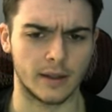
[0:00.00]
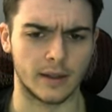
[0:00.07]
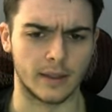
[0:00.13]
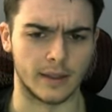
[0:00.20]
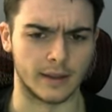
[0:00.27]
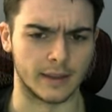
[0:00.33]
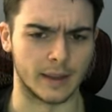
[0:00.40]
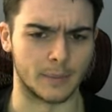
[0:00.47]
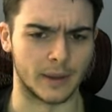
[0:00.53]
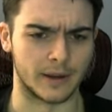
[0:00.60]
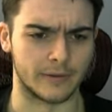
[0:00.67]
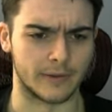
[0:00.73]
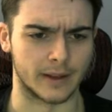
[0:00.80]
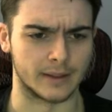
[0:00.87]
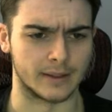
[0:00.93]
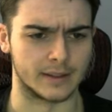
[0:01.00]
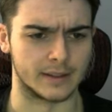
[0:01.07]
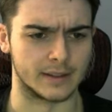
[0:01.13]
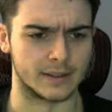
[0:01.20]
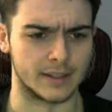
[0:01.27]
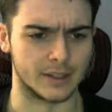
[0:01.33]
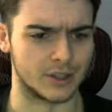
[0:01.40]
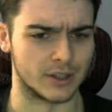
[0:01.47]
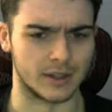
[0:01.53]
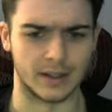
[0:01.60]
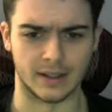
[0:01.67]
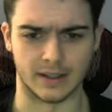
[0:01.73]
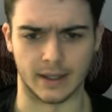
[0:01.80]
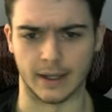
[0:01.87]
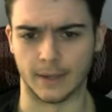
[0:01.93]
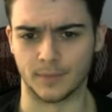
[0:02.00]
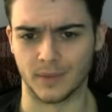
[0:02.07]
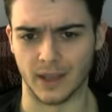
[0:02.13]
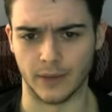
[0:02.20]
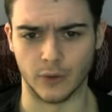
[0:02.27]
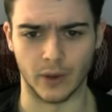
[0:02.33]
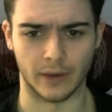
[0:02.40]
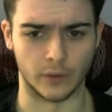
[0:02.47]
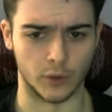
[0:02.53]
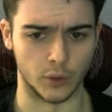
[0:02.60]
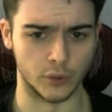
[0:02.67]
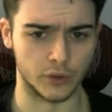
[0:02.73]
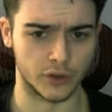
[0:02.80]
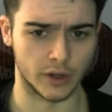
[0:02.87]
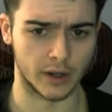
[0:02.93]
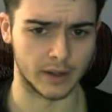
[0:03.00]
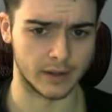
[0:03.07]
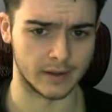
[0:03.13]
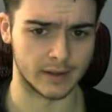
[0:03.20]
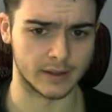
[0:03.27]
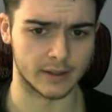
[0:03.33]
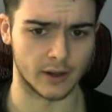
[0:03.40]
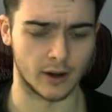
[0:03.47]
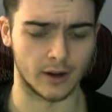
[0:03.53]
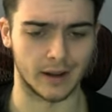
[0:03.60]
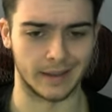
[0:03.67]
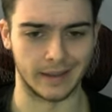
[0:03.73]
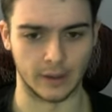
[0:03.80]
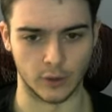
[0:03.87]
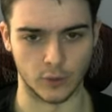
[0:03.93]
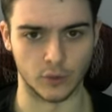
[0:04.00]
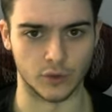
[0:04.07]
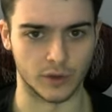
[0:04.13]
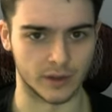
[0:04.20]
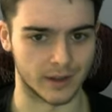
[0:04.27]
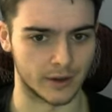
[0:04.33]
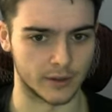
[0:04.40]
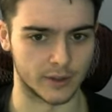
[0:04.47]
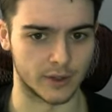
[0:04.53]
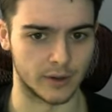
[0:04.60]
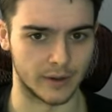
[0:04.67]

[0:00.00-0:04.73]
thing that might affect this decision is, like, if you have Goodra in the discard, I think Goodra is also a